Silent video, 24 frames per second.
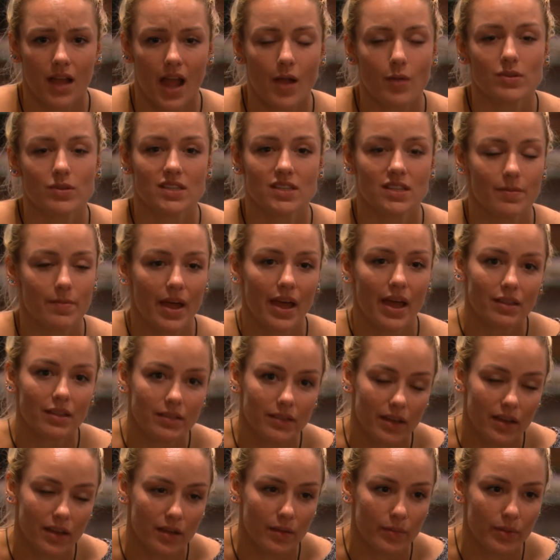I was in the
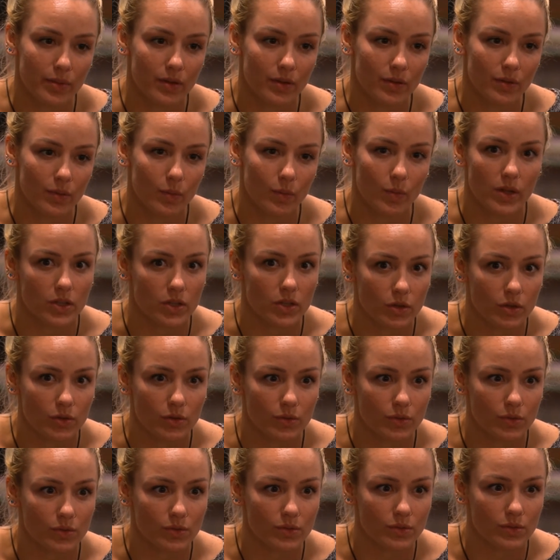bathtub when
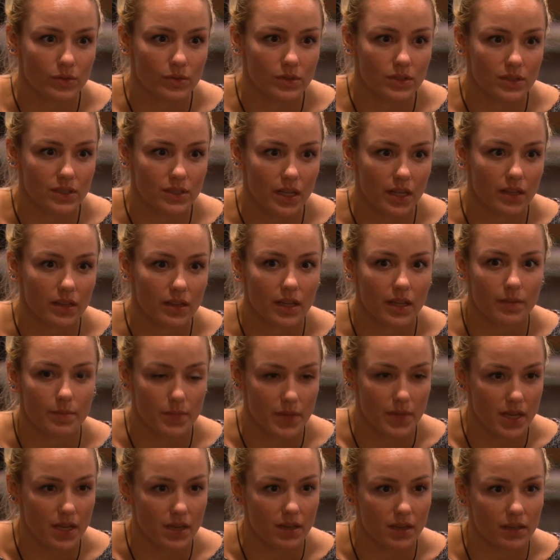you said that
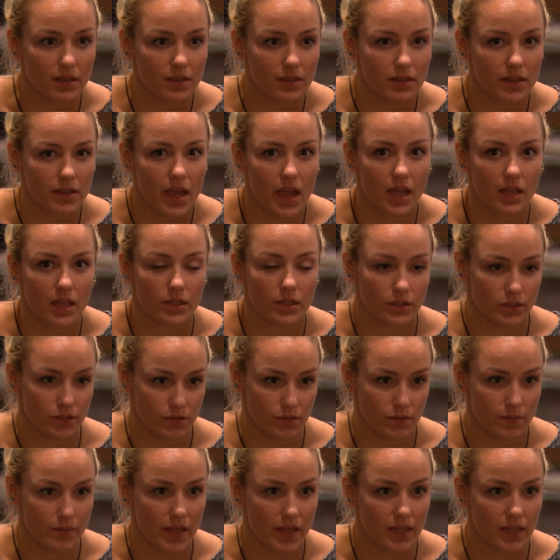me and the
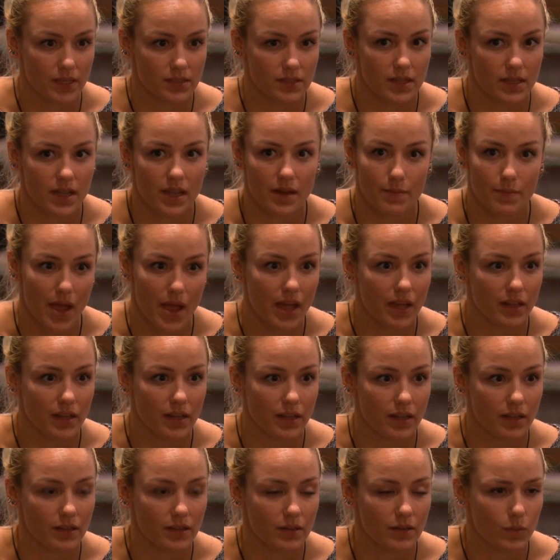Showmans and
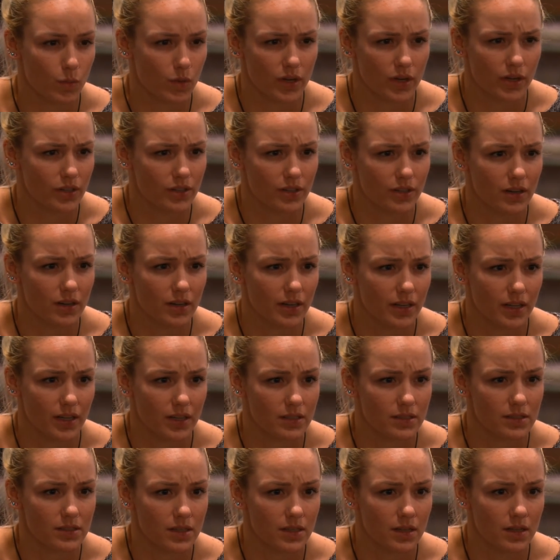Maddie were your
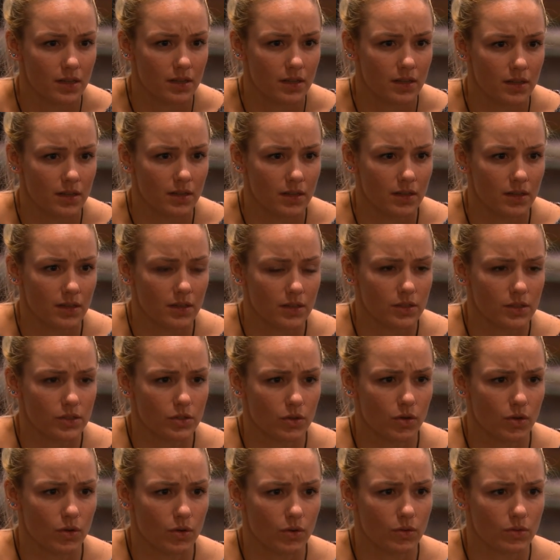targets.
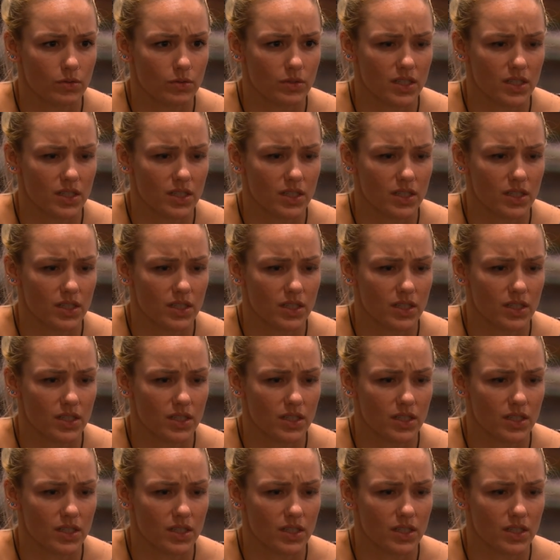So